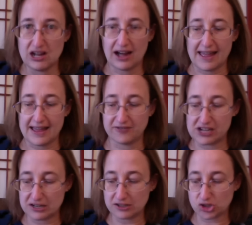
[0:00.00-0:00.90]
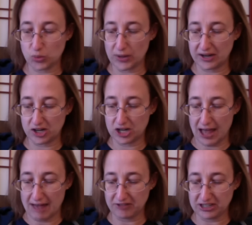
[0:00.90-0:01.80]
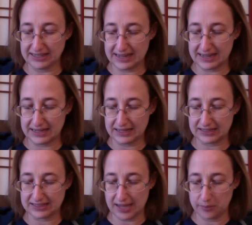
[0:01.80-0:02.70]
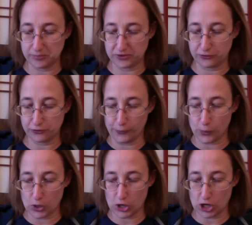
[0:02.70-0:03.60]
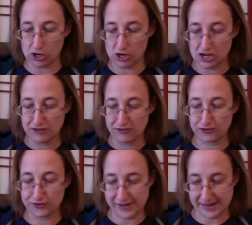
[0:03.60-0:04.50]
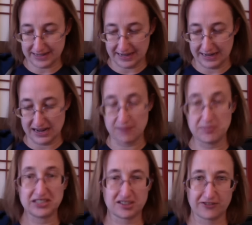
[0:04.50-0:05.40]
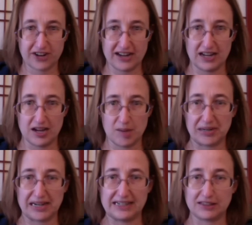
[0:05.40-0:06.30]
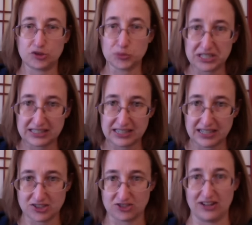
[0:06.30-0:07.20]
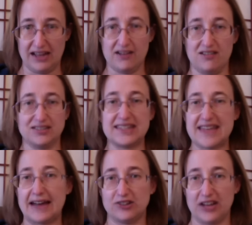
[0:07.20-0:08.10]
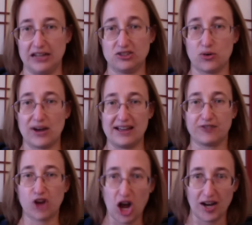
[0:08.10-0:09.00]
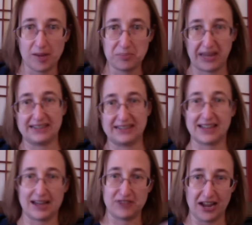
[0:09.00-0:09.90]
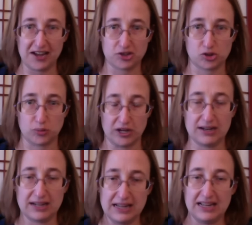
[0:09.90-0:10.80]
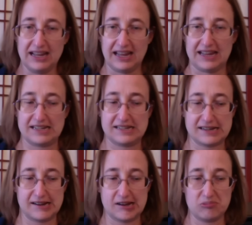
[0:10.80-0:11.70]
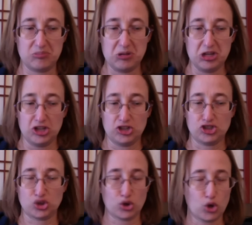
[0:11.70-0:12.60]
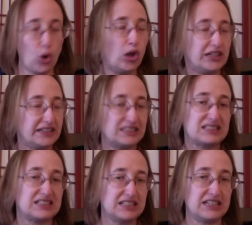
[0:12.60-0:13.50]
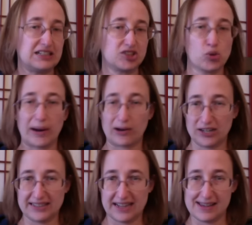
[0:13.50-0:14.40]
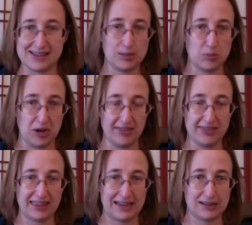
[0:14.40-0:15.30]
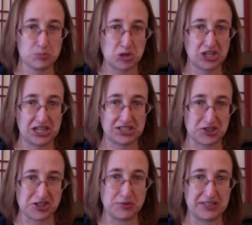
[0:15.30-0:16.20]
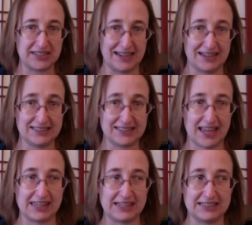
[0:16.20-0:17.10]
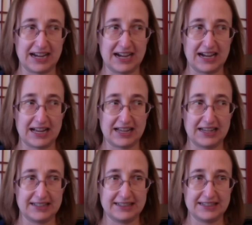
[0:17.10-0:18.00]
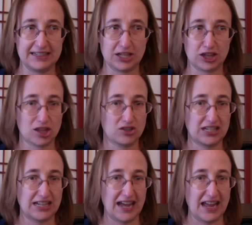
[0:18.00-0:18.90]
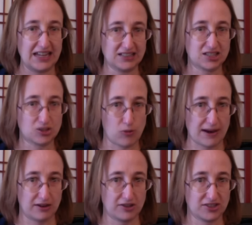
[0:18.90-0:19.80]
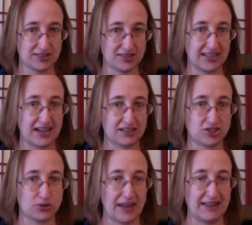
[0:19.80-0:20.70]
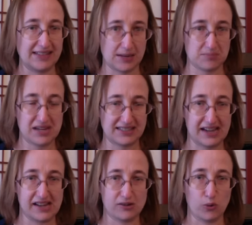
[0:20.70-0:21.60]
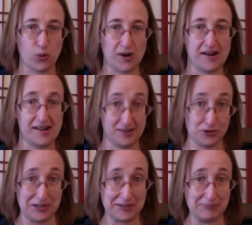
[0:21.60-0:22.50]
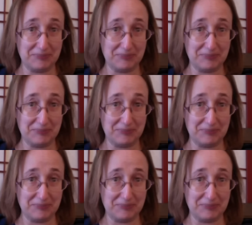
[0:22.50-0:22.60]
I have knit a square every day except for Friday. I missed Friday, but I knit three yesterday on Saturday, so I have caught up and have an extra one. And so the goal is to knit a square a day in the month, and March has 31 days, and I need 38 squares to get to a 10x10 or 100.